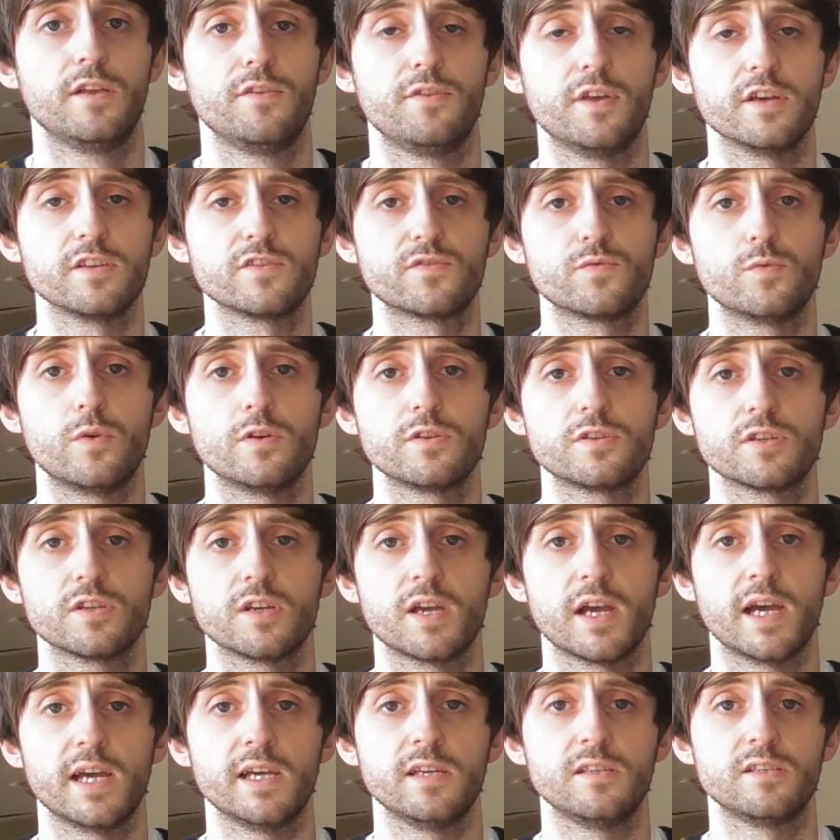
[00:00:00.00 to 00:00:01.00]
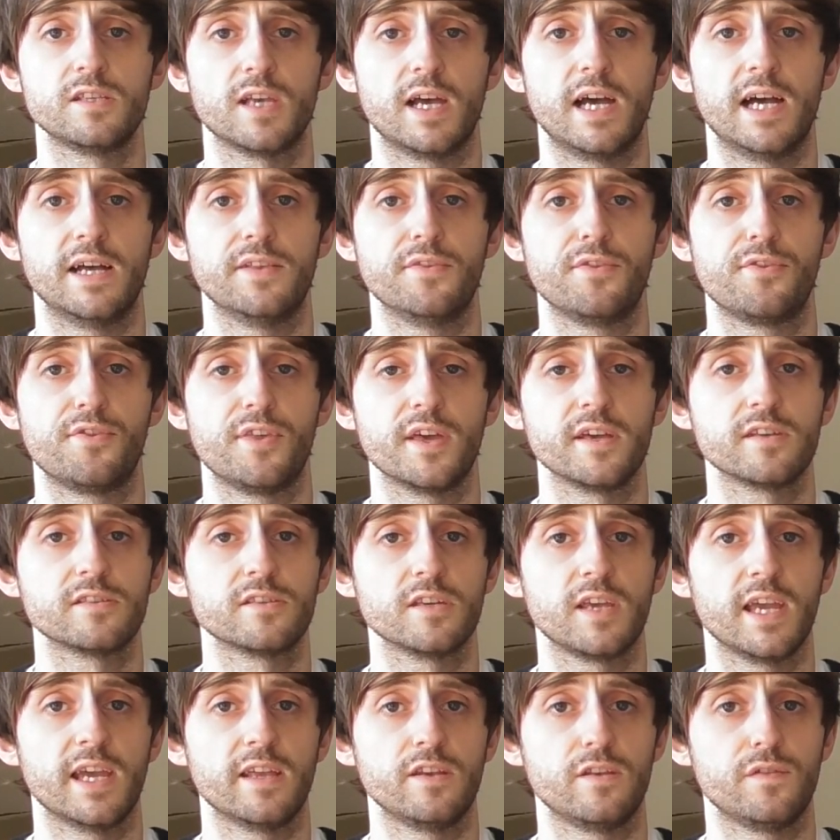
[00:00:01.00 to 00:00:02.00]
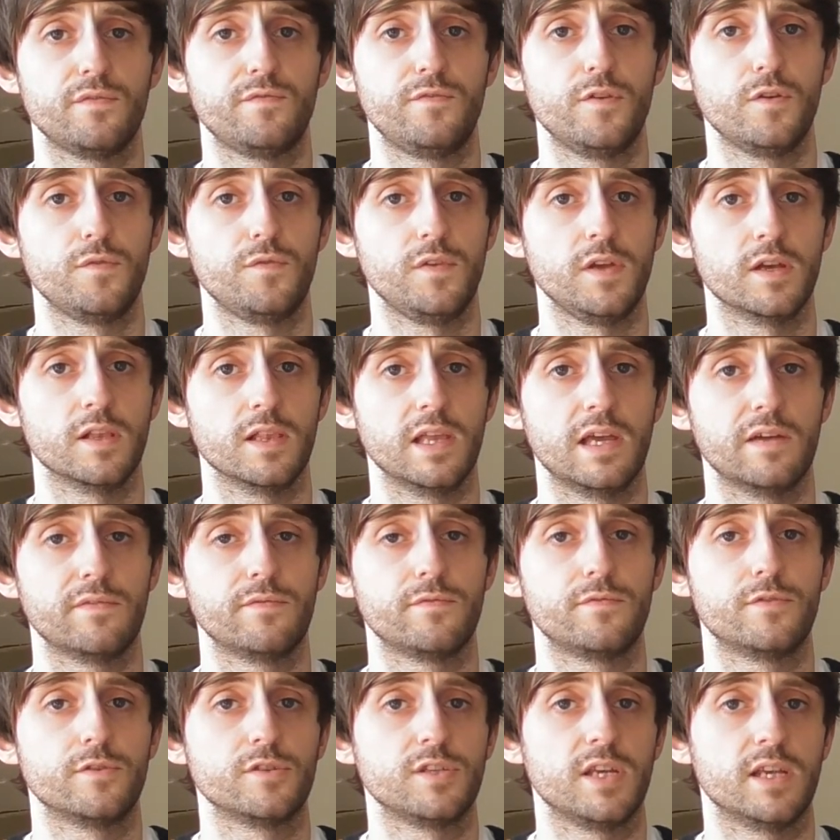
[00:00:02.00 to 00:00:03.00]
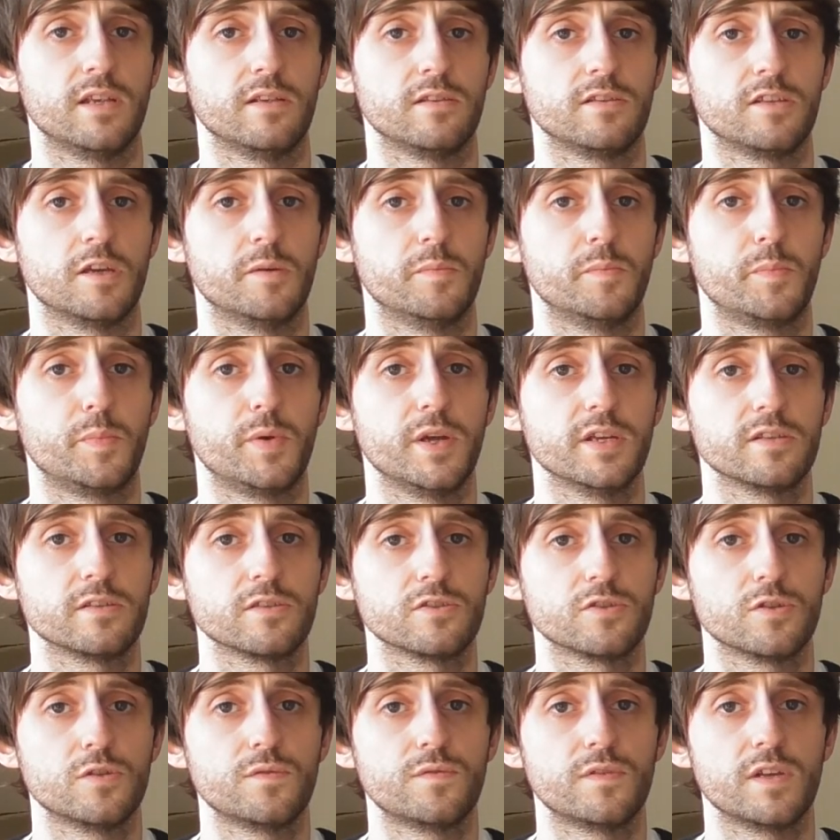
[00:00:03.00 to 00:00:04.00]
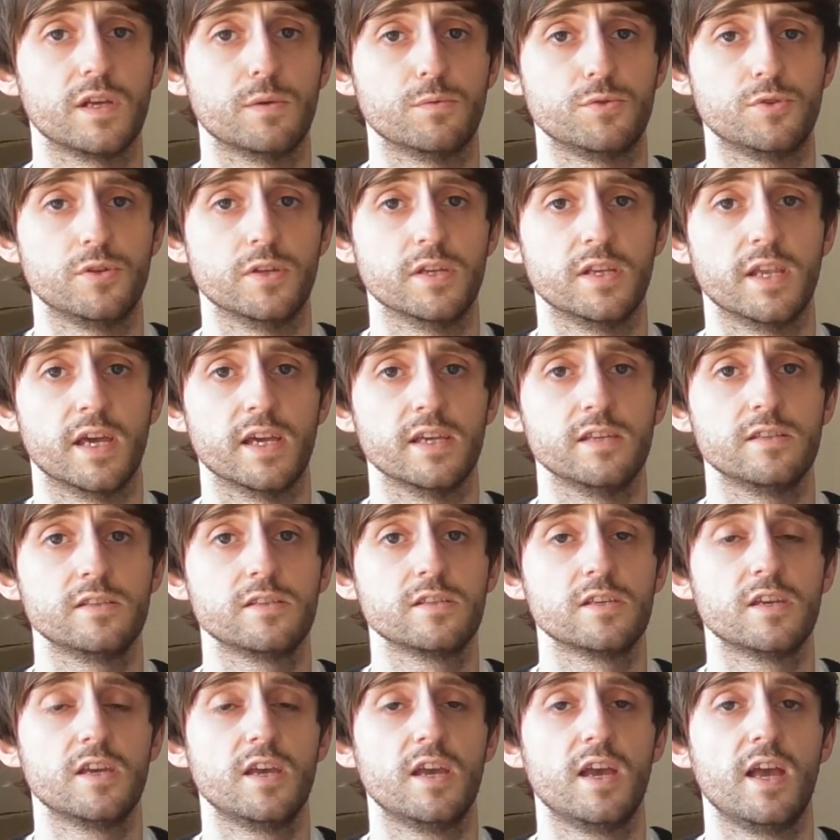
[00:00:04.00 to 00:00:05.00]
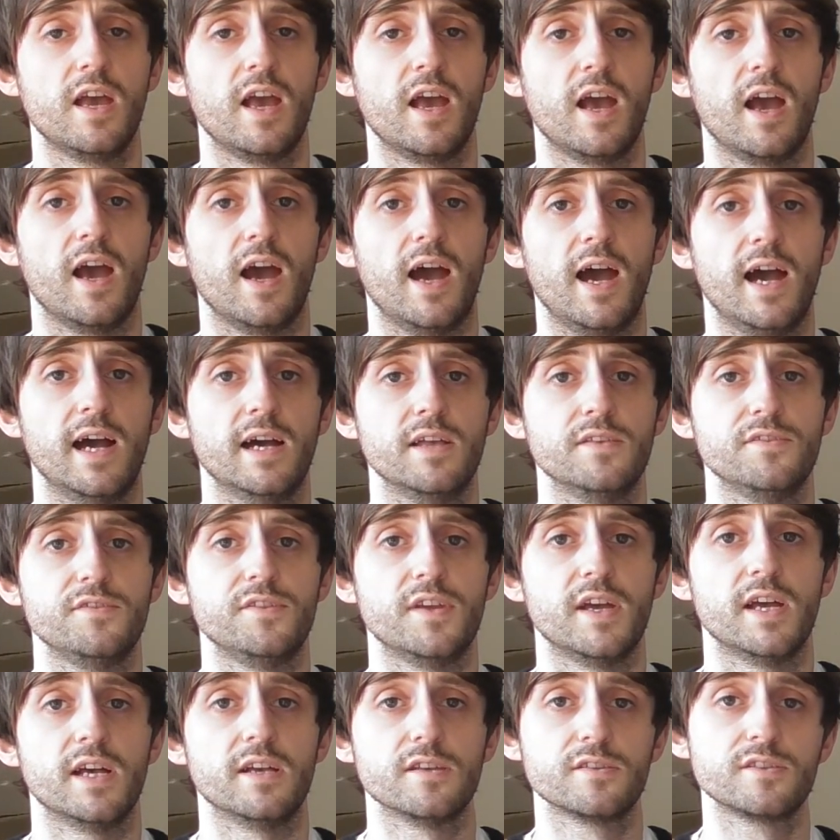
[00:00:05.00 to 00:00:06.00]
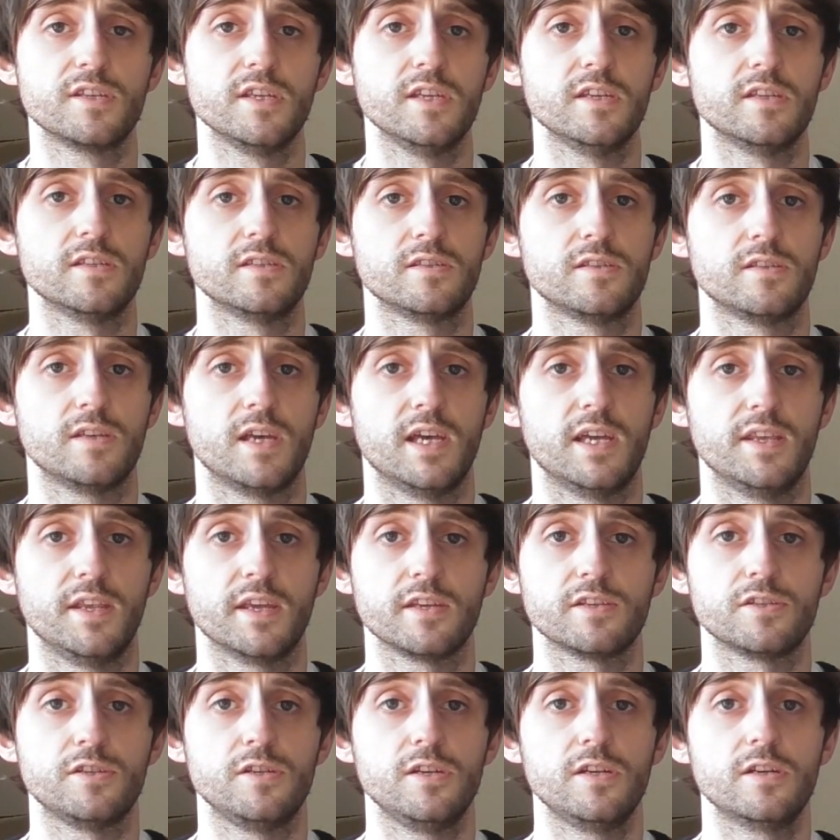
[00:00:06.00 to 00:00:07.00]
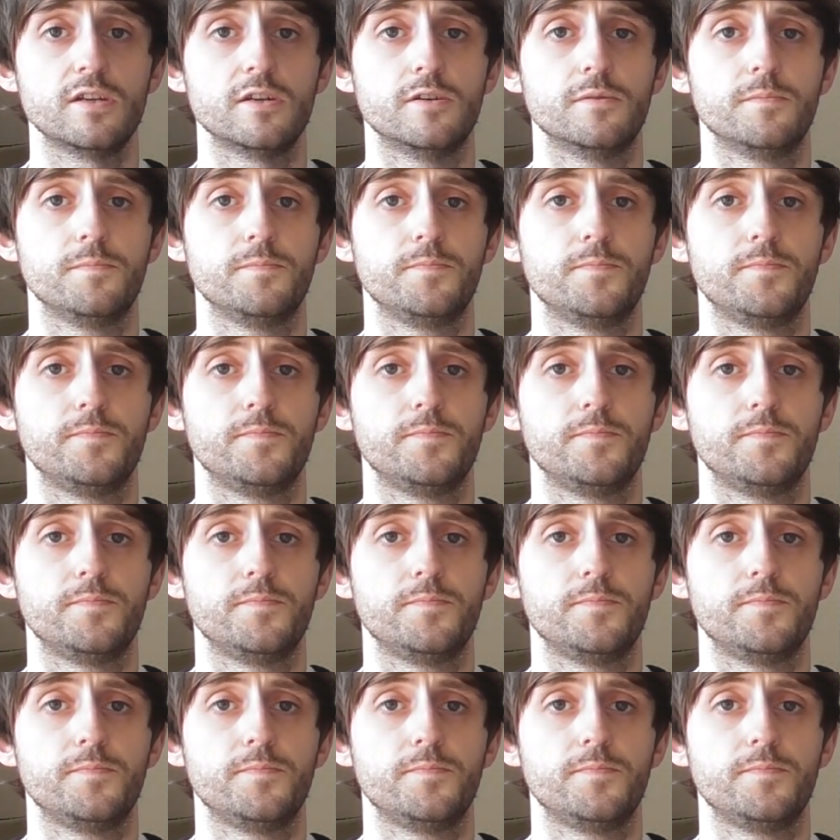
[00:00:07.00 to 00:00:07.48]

Thanks for watching, guys, and thanks again to Fifi11 for sending some presents over. That was really nice, and I'll see you next year.